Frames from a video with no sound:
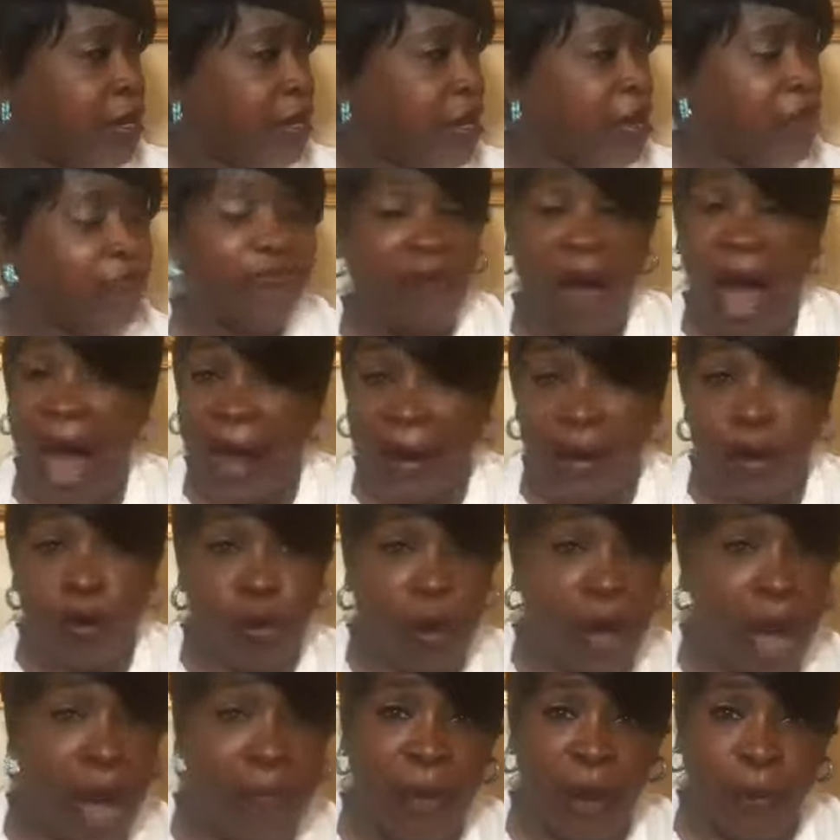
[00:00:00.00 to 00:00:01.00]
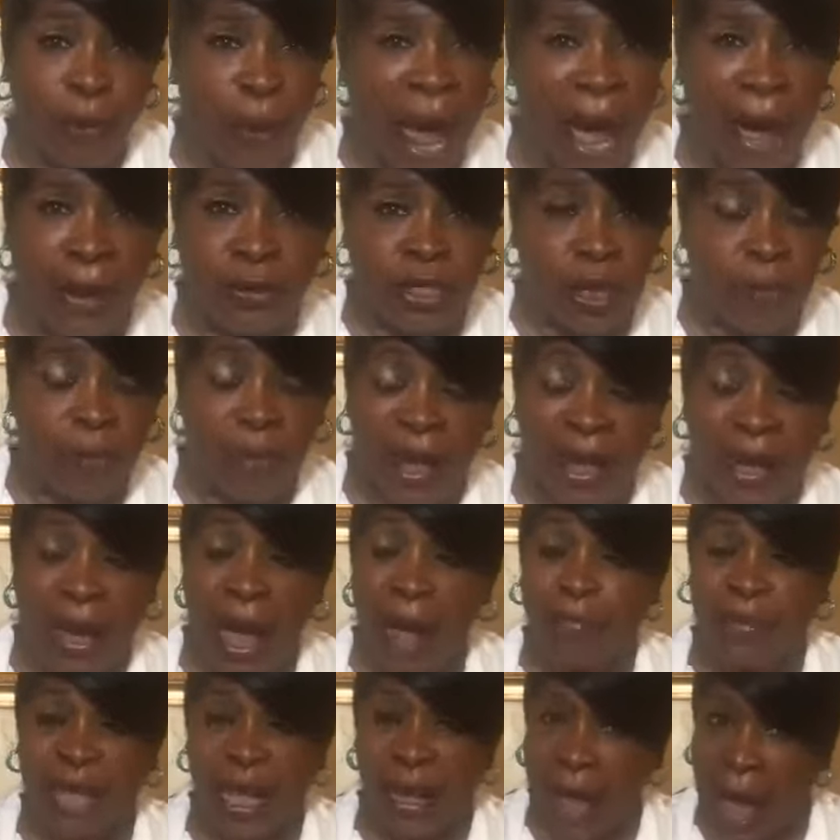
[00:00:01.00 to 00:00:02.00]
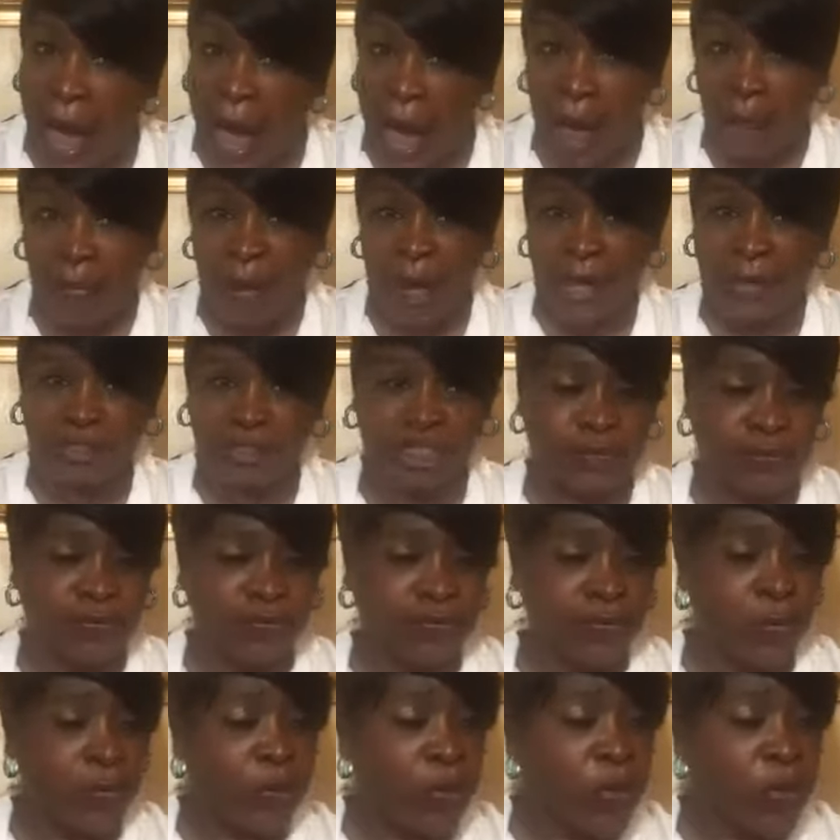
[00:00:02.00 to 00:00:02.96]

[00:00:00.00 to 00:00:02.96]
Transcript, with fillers: if i don't come around to pick up the garbage